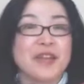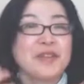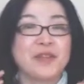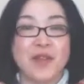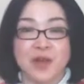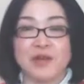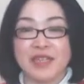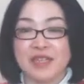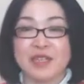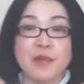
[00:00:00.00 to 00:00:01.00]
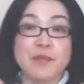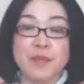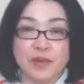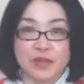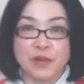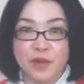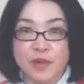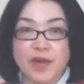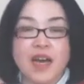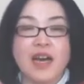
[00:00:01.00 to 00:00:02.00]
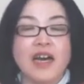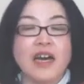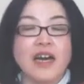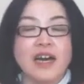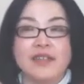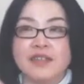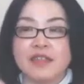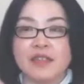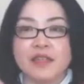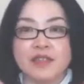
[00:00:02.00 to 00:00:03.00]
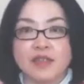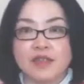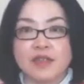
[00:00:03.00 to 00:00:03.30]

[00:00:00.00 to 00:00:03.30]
No, it's impossible. And it's